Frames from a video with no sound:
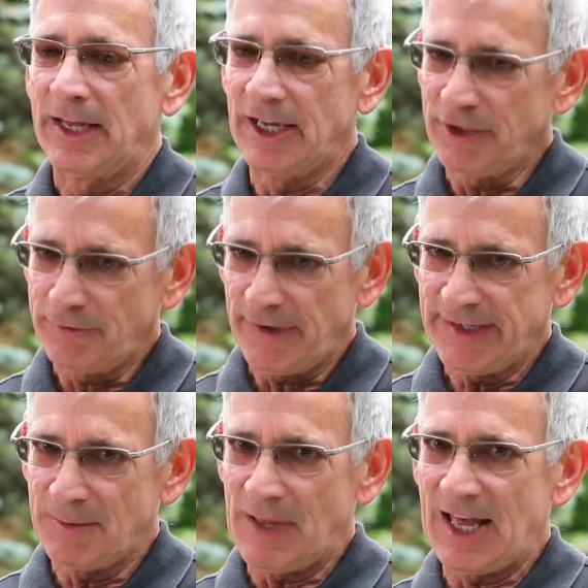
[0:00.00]
Another
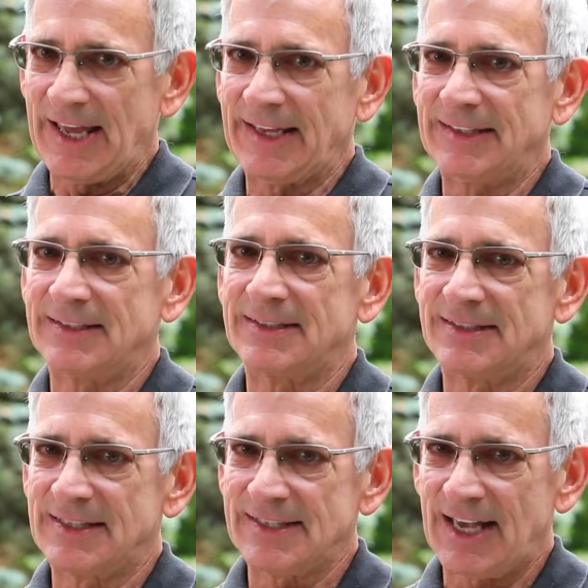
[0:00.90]
friend of mine
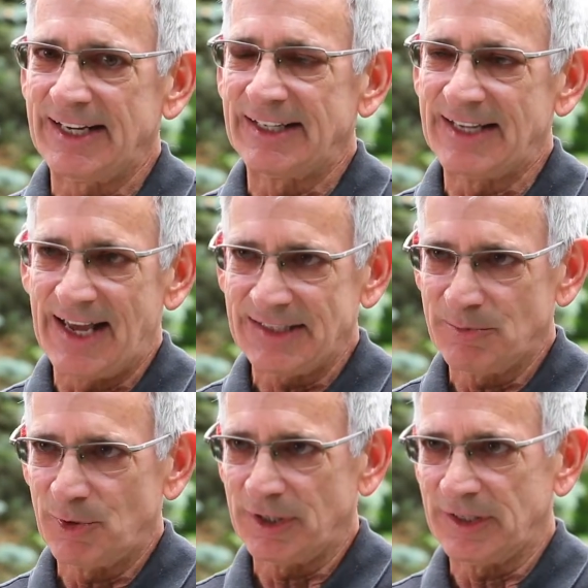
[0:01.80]
decided not
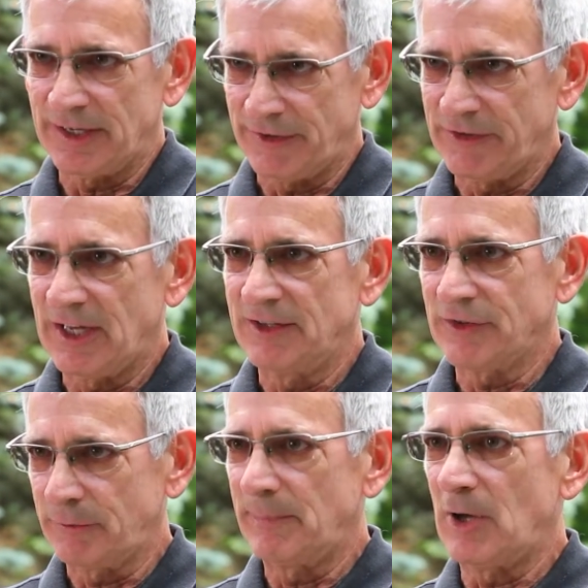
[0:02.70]
to put gutters on,
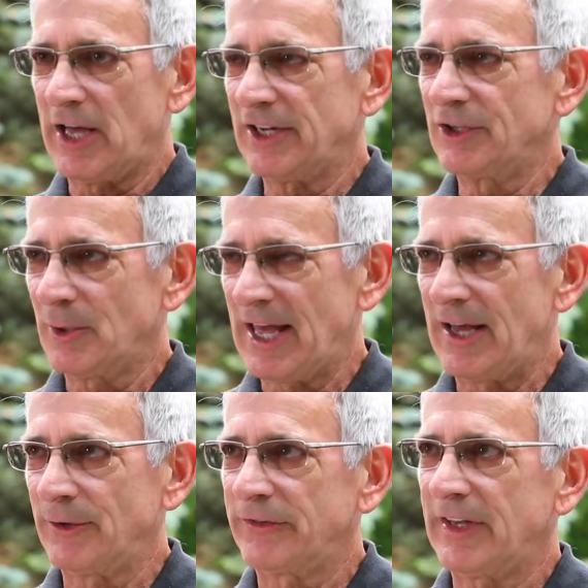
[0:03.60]
just bought a new
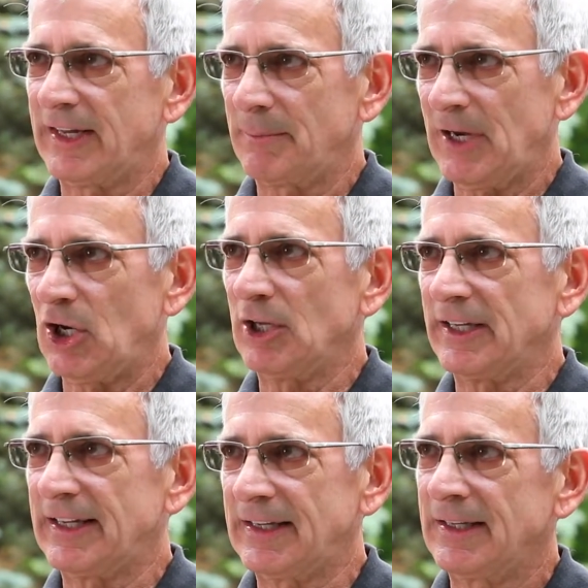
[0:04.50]
house, and
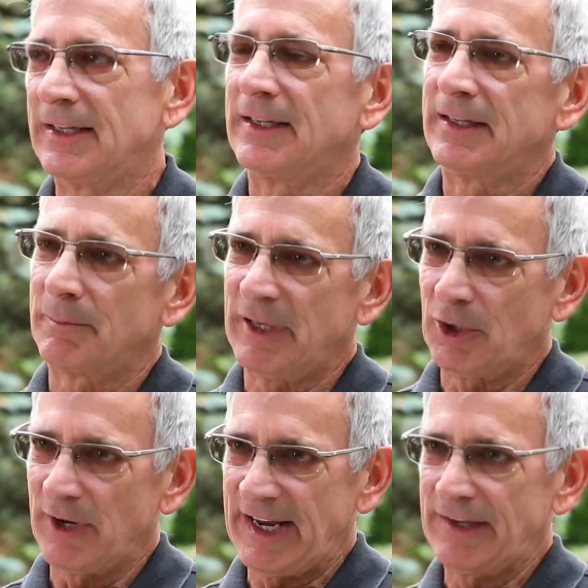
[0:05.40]
apparently the
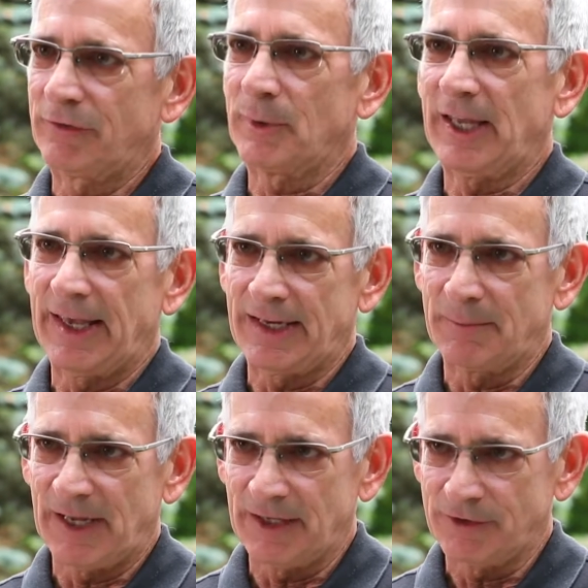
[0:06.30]
big rains we had
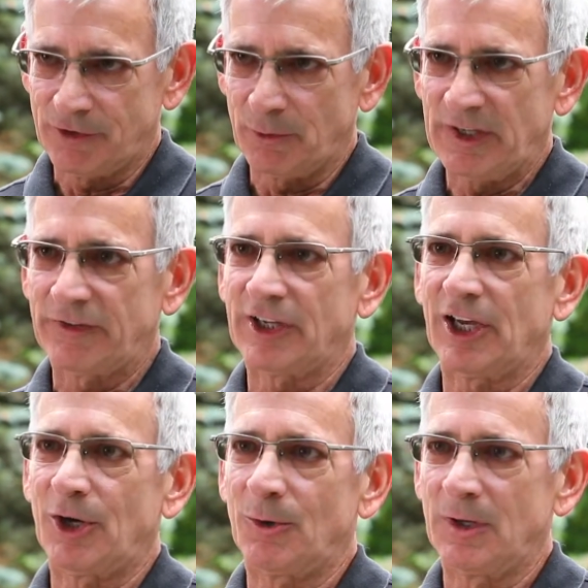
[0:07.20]
about 2 weeks
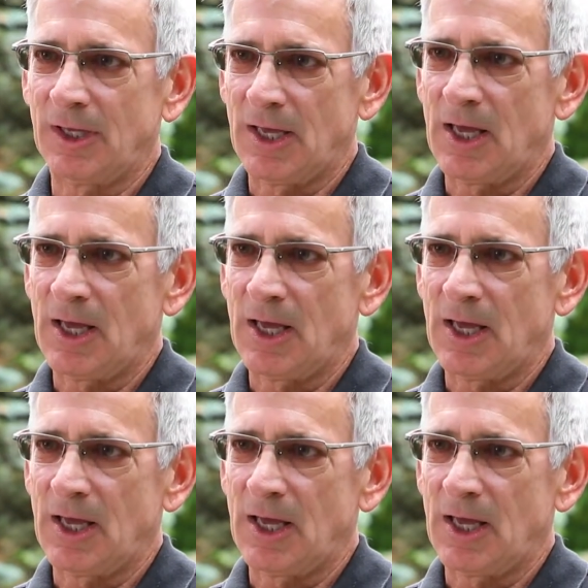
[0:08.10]
ago